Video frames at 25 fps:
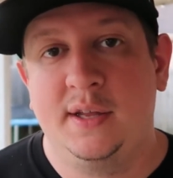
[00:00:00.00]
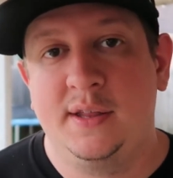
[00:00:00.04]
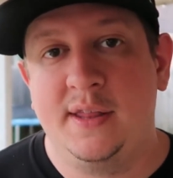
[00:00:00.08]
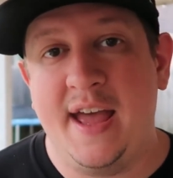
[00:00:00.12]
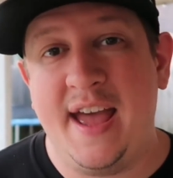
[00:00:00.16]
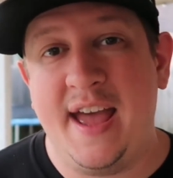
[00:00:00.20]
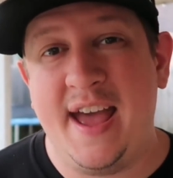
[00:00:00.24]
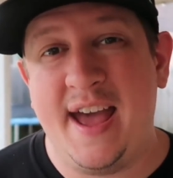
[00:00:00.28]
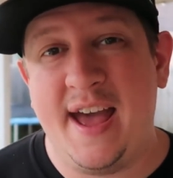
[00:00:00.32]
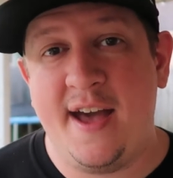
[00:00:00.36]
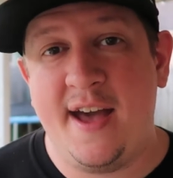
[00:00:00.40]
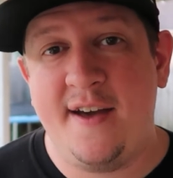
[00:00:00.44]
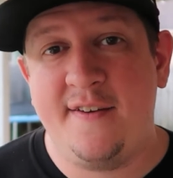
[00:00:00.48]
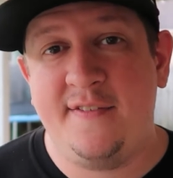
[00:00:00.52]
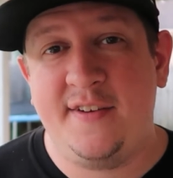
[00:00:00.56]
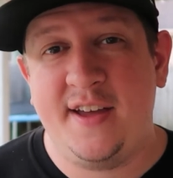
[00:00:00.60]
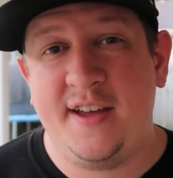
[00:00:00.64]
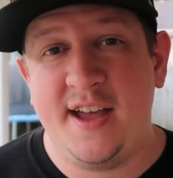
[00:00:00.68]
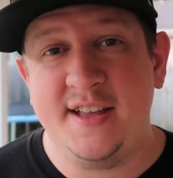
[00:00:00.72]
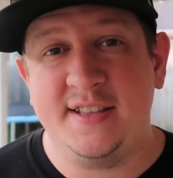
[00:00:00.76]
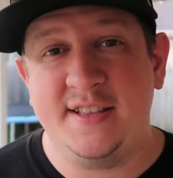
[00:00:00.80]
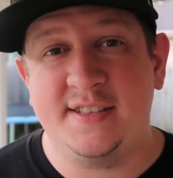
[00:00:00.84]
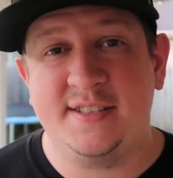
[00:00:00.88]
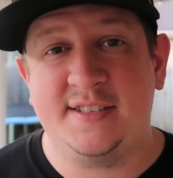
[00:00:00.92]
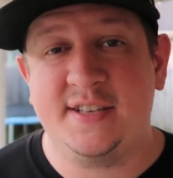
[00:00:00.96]
They
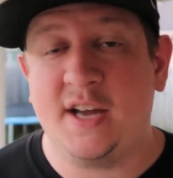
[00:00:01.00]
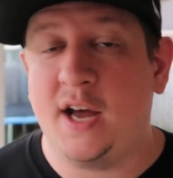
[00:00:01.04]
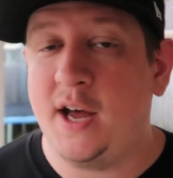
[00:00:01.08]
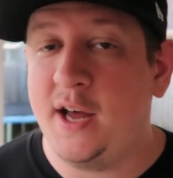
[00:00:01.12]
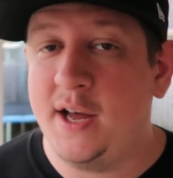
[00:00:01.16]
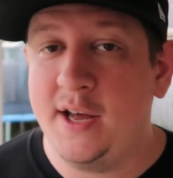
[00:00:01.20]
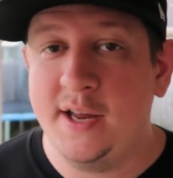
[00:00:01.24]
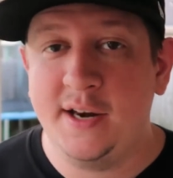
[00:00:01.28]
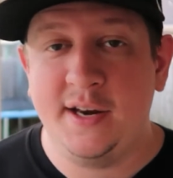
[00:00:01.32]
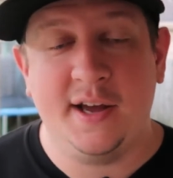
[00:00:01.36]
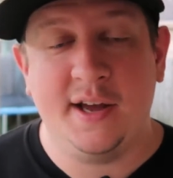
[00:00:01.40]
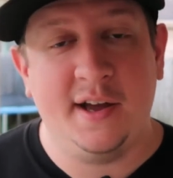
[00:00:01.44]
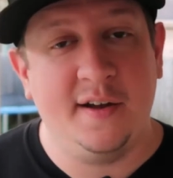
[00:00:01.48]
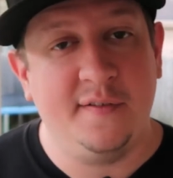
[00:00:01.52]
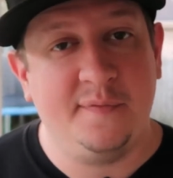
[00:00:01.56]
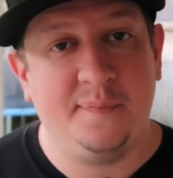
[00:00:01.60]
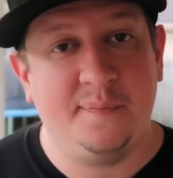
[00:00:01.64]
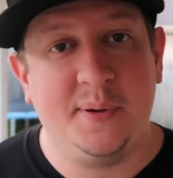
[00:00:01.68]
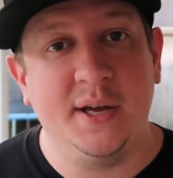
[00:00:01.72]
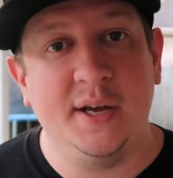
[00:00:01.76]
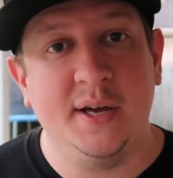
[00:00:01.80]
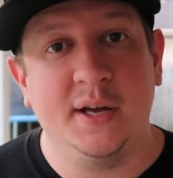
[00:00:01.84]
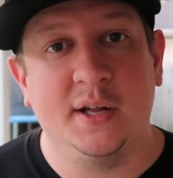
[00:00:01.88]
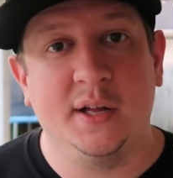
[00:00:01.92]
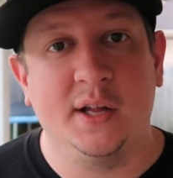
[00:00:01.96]
have a ton of
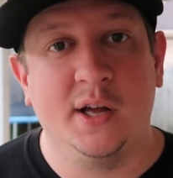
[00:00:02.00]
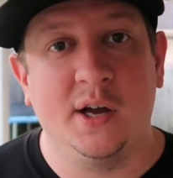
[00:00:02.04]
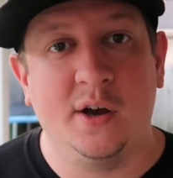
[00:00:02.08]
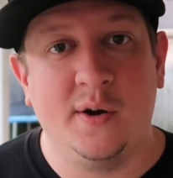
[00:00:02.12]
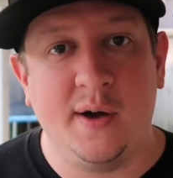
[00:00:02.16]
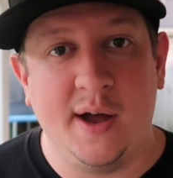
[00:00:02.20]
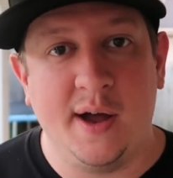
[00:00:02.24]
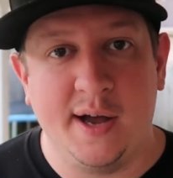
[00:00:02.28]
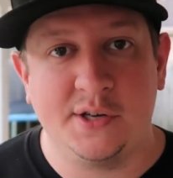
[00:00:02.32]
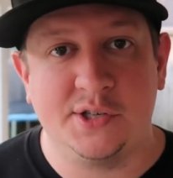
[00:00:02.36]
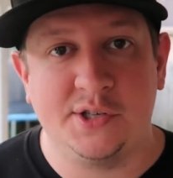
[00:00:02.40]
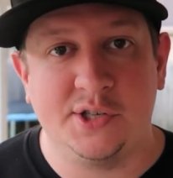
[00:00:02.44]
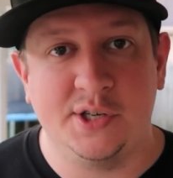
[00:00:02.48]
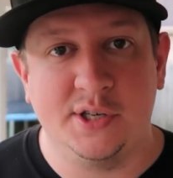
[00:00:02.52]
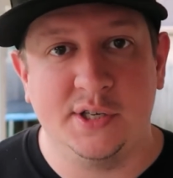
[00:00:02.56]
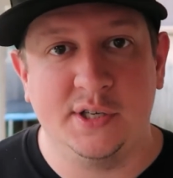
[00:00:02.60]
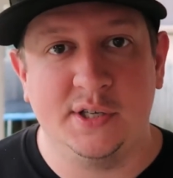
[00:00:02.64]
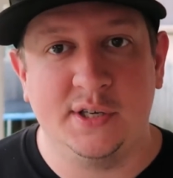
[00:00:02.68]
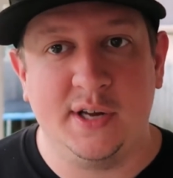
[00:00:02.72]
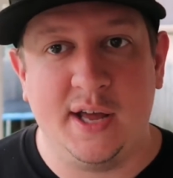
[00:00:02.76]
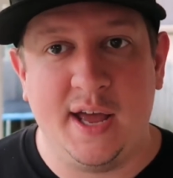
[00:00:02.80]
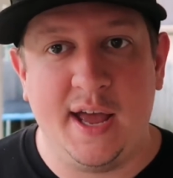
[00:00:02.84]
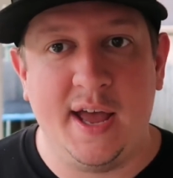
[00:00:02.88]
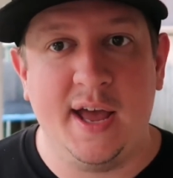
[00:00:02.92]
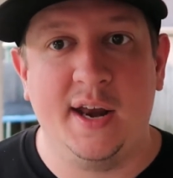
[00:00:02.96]
PLO
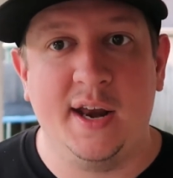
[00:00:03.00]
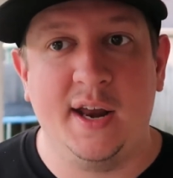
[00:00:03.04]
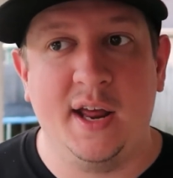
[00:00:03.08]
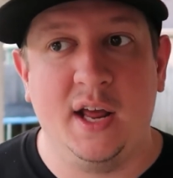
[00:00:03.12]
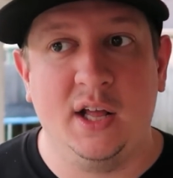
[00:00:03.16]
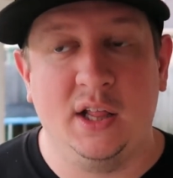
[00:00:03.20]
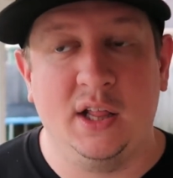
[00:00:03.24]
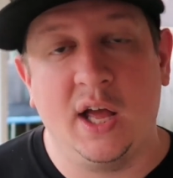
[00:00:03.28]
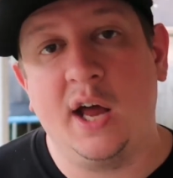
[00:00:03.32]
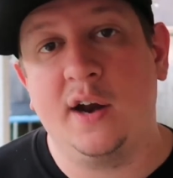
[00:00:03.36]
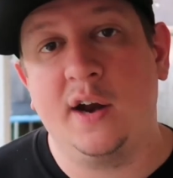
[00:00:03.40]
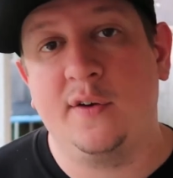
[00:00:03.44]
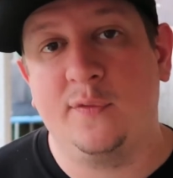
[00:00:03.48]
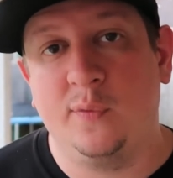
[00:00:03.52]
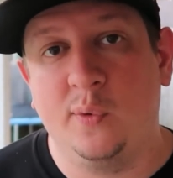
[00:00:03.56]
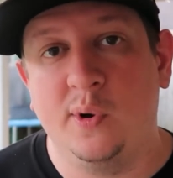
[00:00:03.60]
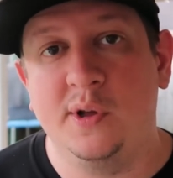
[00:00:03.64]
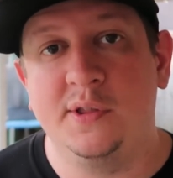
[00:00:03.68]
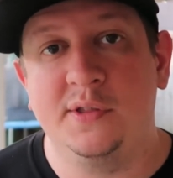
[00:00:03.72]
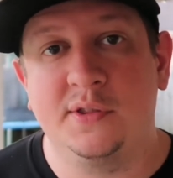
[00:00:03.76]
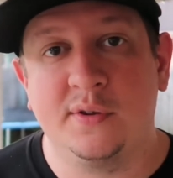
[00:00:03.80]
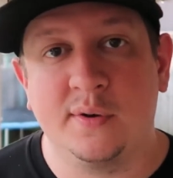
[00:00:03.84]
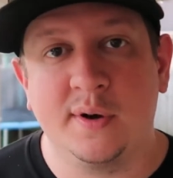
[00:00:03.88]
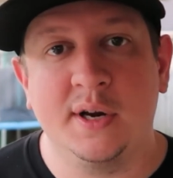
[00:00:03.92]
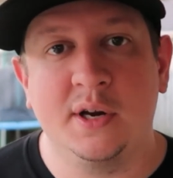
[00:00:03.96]
action and a lot of
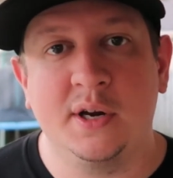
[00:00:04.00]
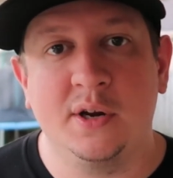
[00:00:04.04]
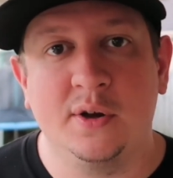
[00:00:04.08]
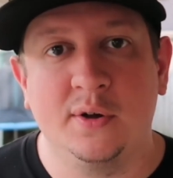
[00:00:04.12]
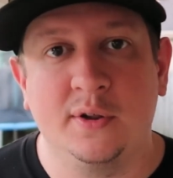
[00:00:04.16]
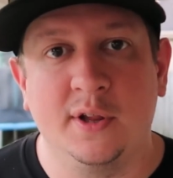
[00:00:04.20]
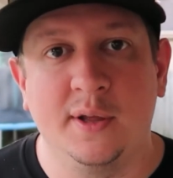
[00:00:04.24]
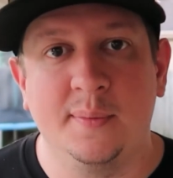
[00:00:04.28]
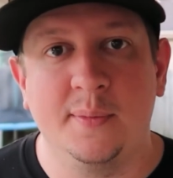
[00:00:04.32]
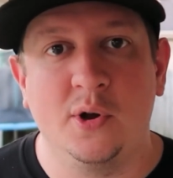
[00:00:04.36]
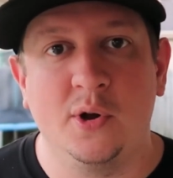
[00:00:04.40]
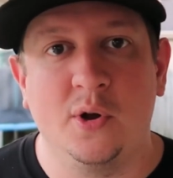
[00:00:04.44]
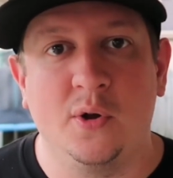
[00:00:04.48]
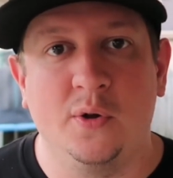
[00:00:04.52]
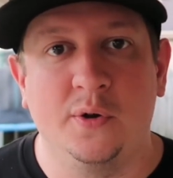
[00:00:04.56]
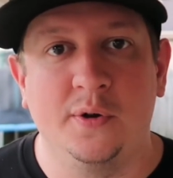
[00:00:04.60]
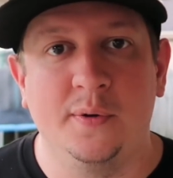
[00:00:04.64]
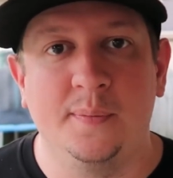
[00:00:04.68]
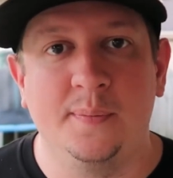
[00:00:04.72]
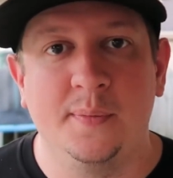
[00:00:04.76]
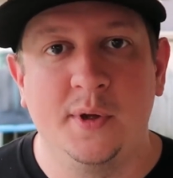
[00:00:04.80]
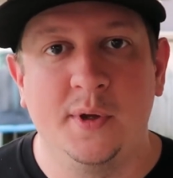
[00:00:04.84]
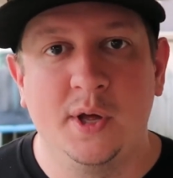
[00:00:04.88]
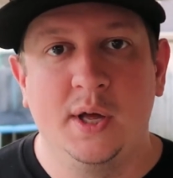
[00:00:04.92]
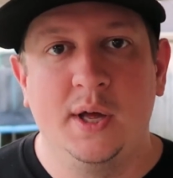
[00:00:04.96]
1-3 no limit
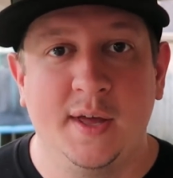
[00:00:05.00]
hold'em.